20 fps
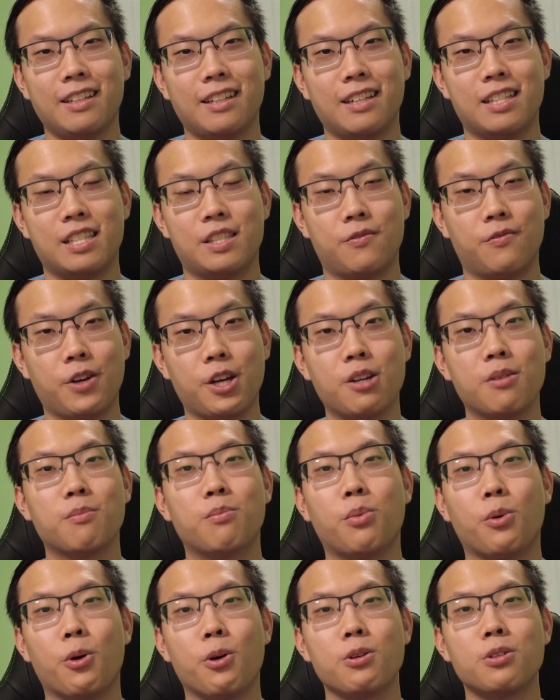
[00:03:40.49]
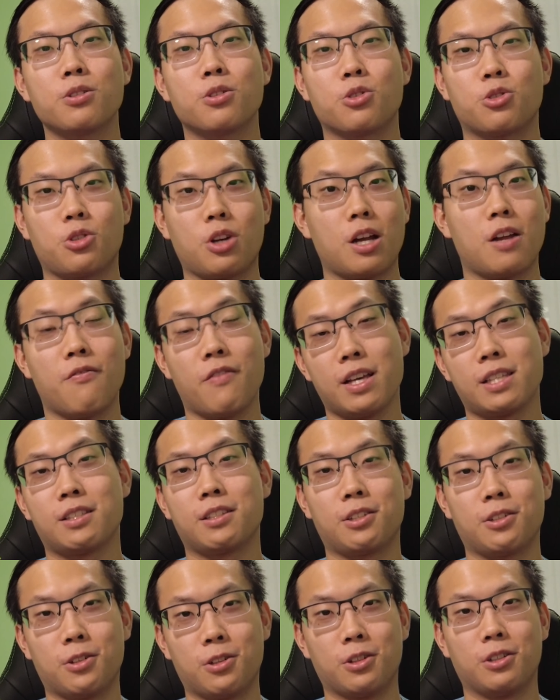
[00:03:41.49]
It's very important to start
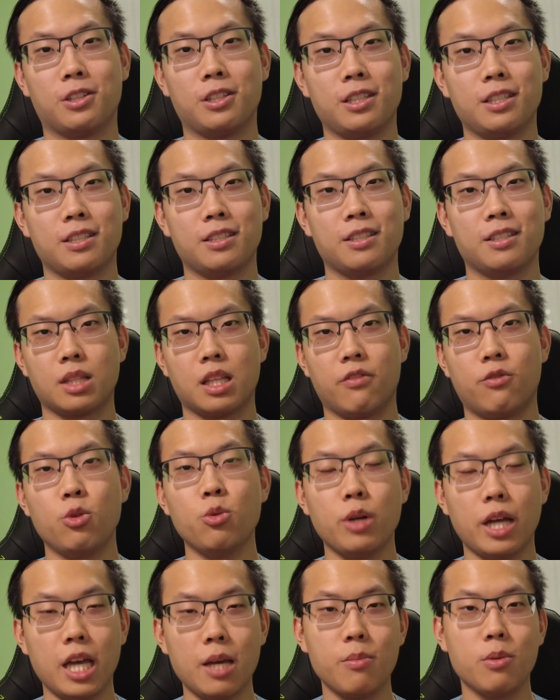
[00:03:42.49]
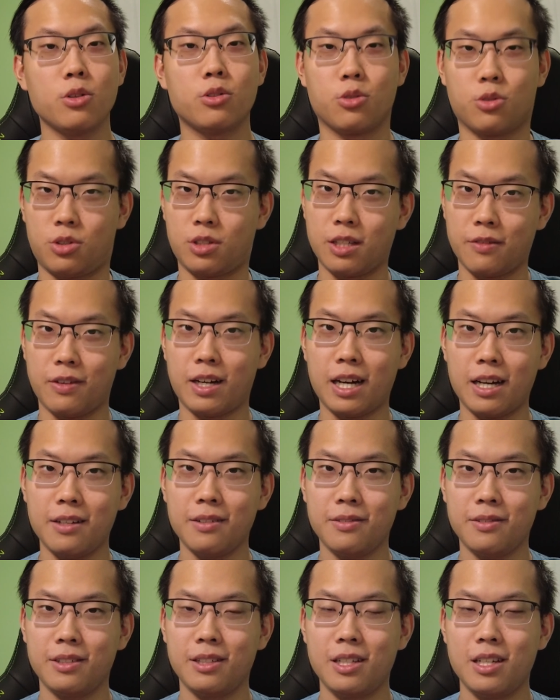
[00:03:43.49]
investing early. If you were able to
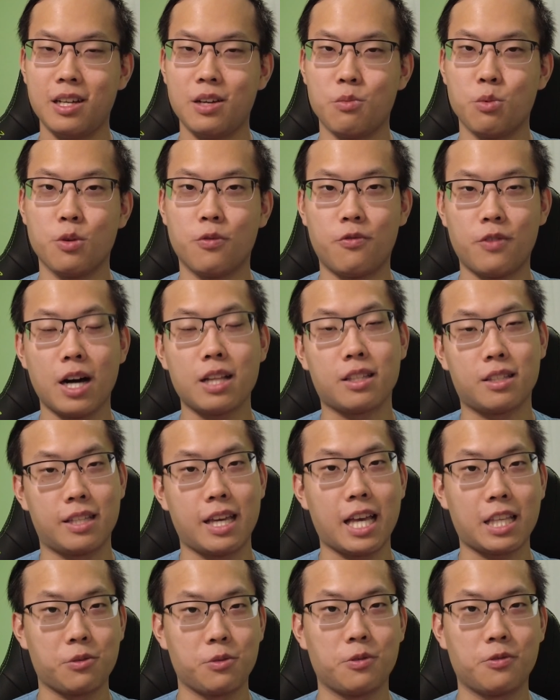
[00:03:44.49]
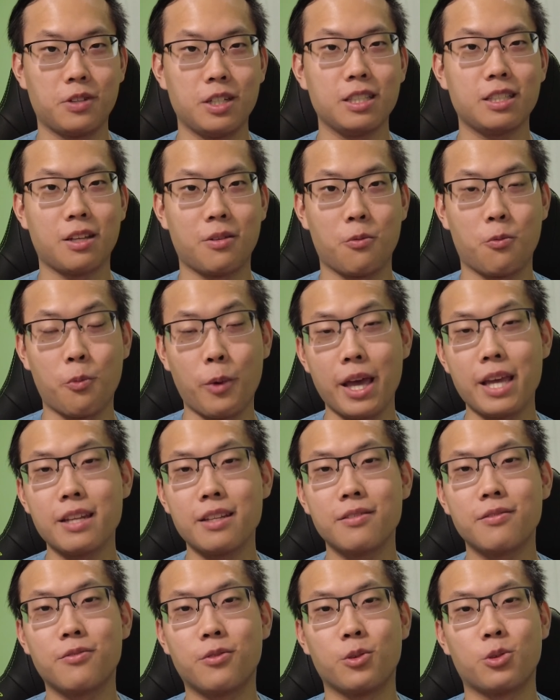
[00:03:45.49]
survive without the tax refund and
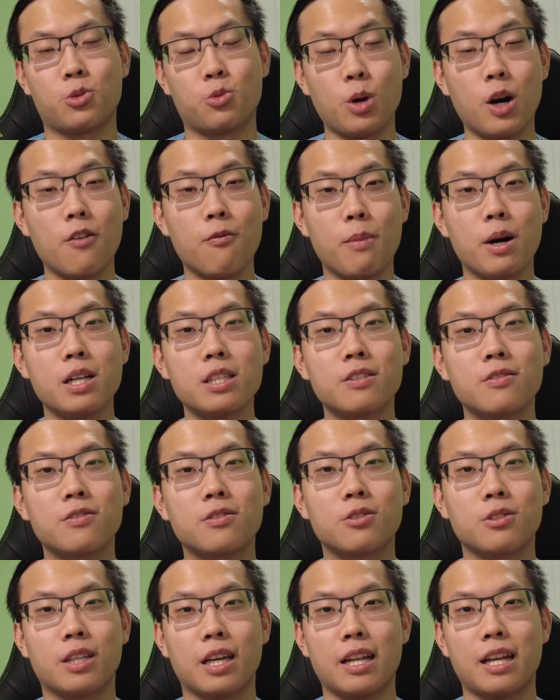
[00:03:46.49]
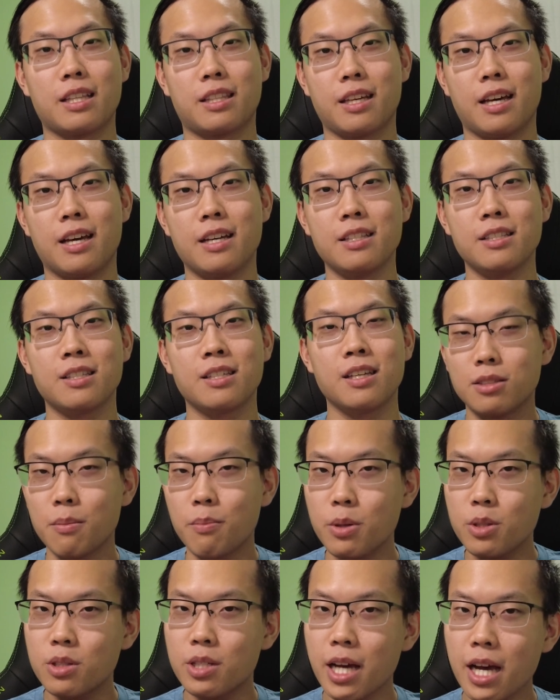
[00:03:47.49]
wait for 12 months to get it at the end, then
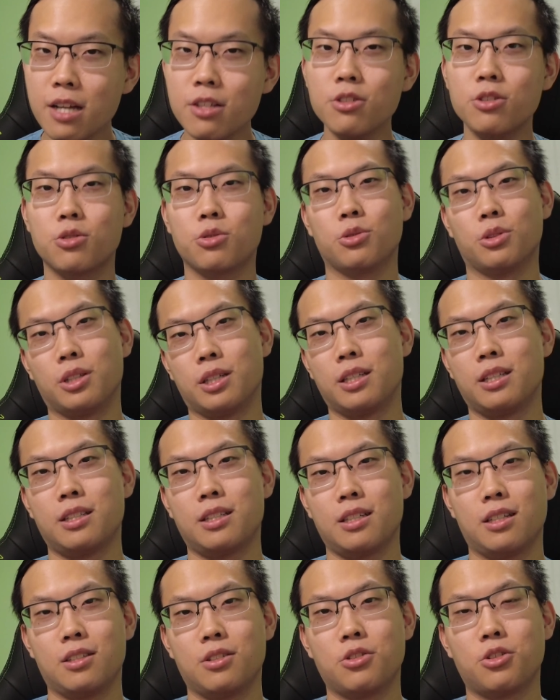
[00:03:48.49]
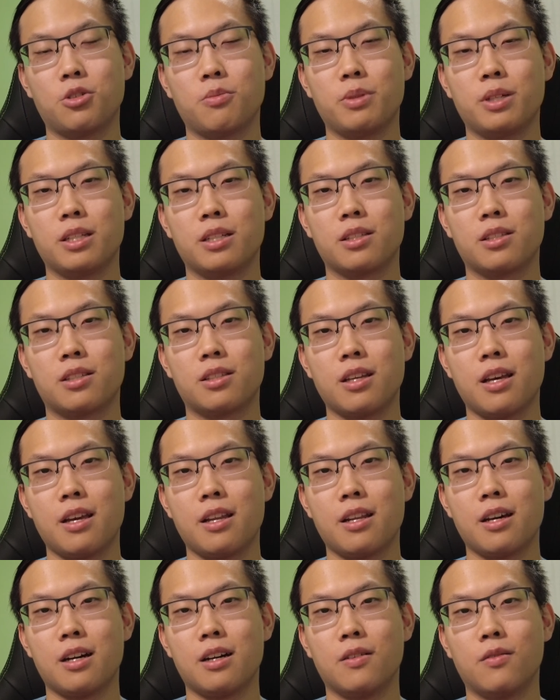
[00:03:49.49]
potentially you could be in a
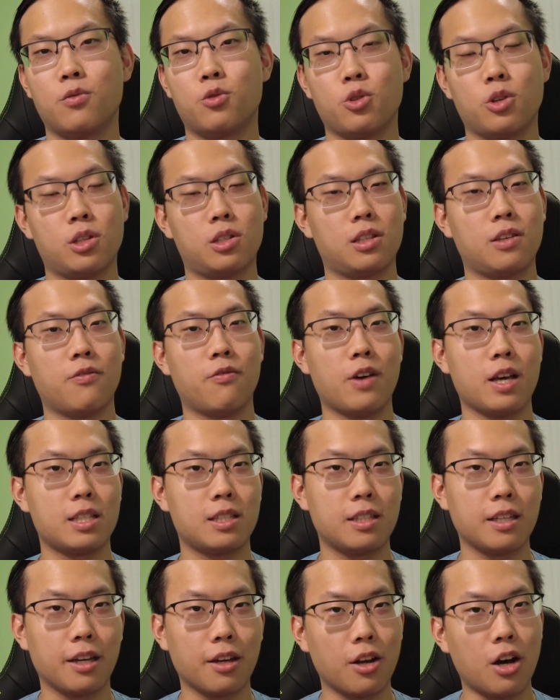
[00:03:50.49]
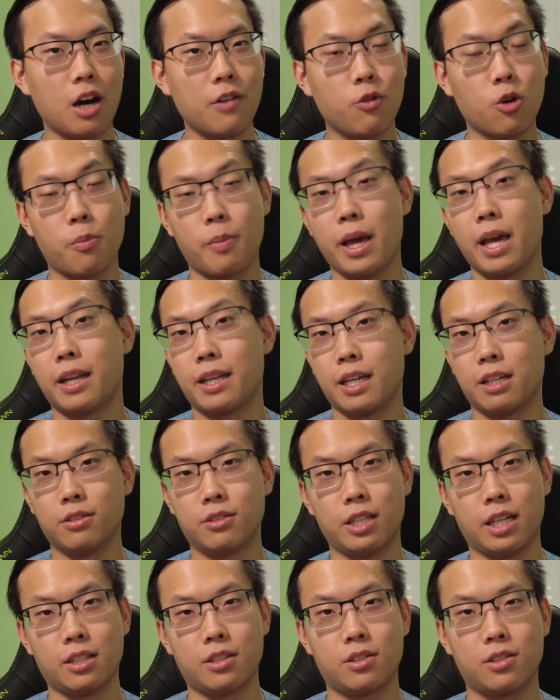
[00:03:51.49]
state of just investing it off or paying down
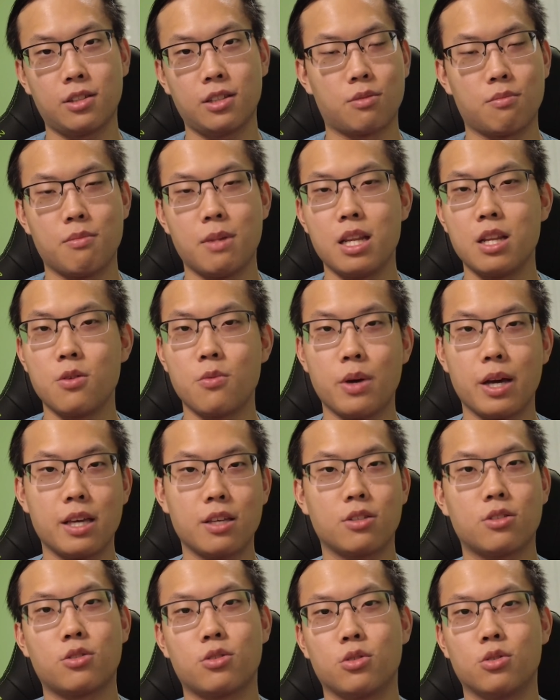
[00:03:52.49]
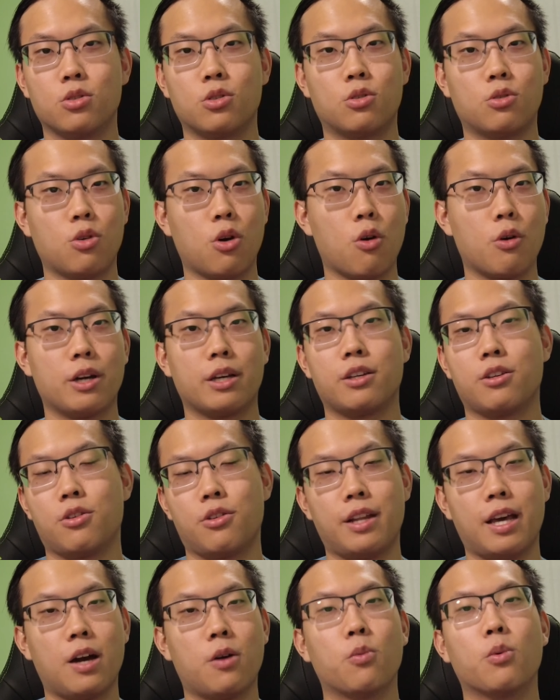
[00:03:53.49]
debts. There's many ways to growing your
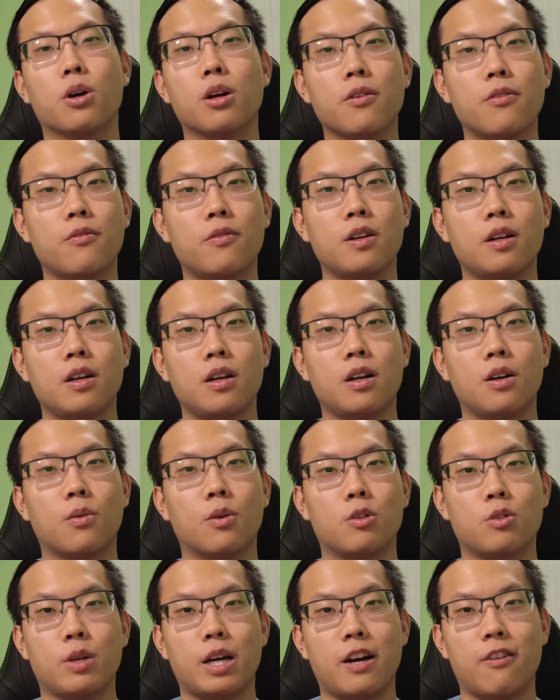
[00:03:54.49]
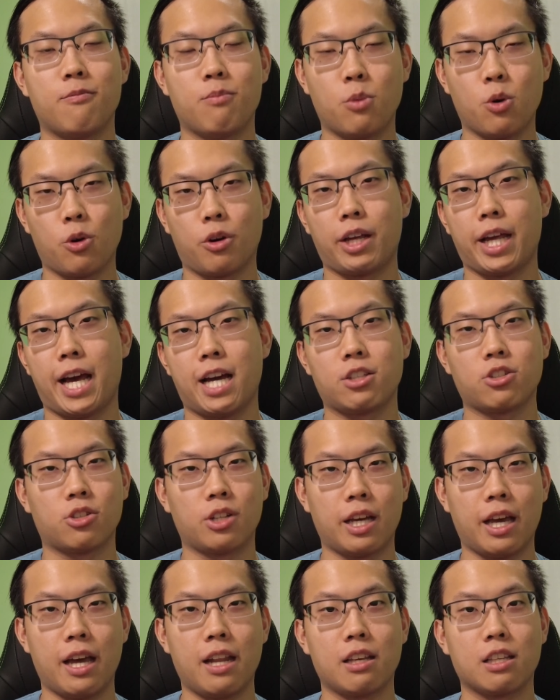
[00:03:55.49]
net worth when you have more cash on
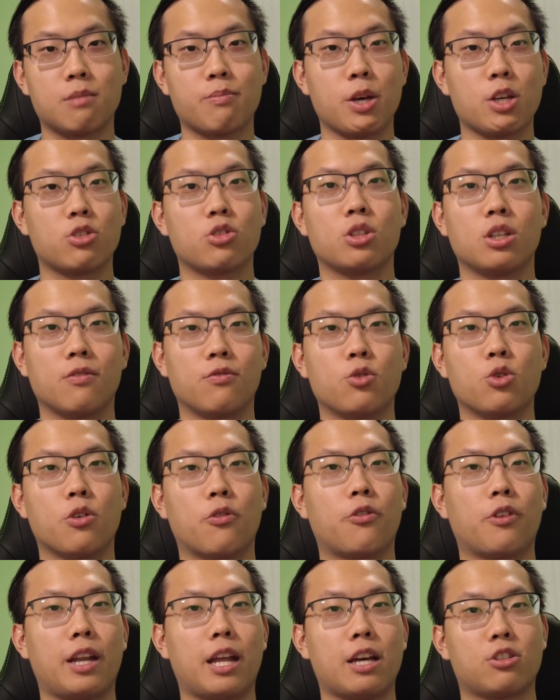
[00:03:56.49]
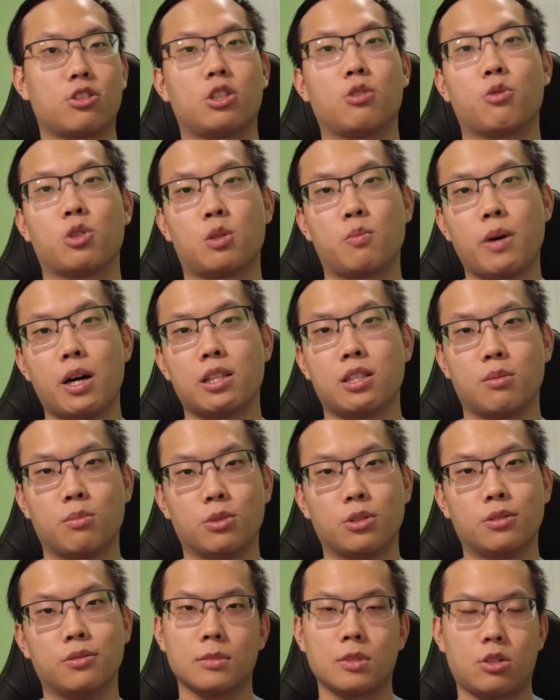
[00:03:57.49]
hand, especially if you're financially
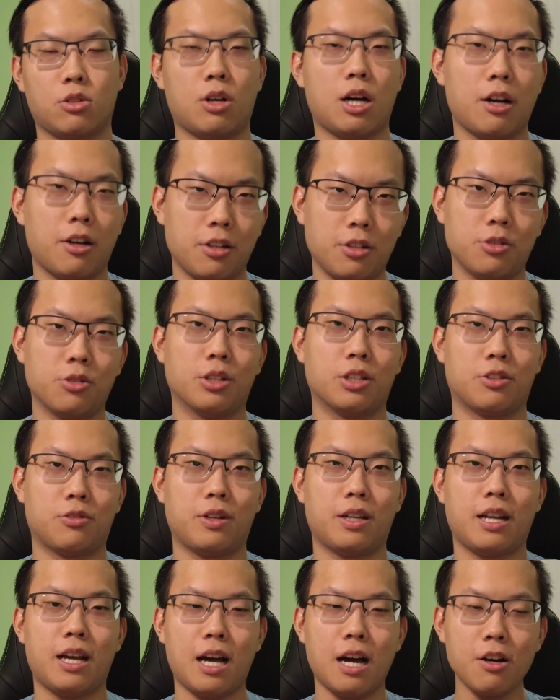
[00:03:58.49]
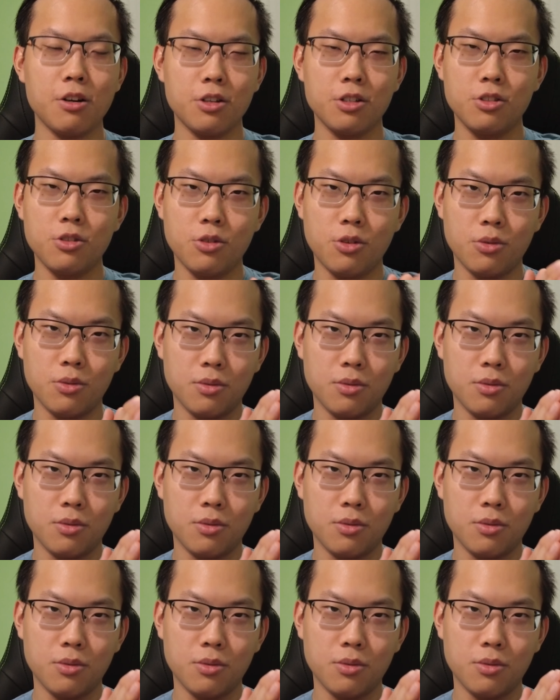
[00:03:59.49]
responsible. So how can you do this, right? How can you